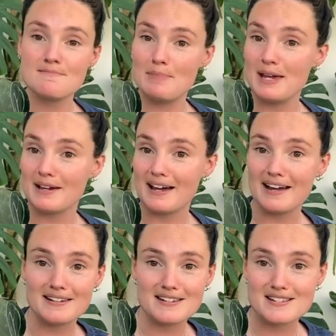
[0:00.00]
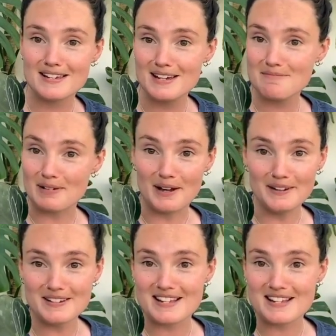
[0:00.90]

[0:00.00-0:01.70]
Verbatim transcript: pick and plant